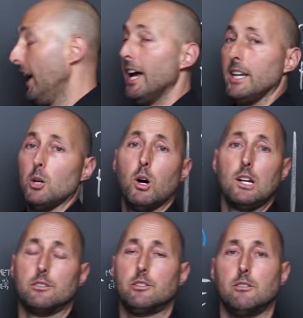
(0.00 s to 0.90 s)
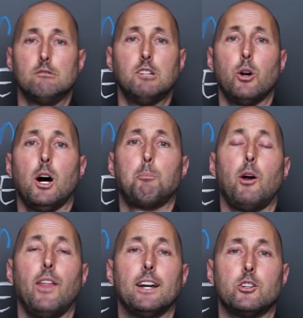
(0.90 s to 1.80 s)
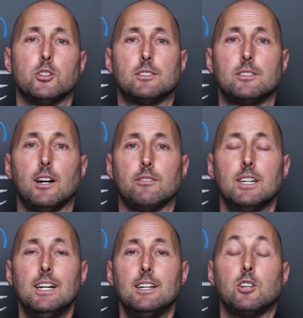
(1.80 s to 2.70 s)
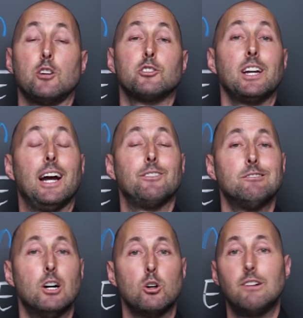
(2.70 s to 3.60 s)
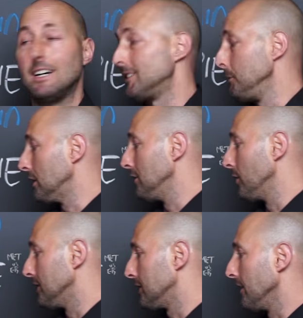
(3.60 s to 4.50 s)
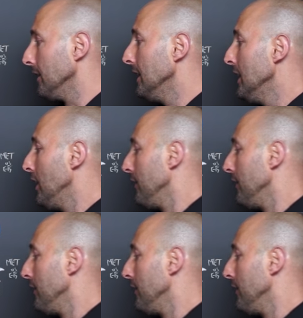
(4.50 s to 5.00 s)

Then you want to load up on that good stuff. It's also going to have a low glycemic load, et cetera.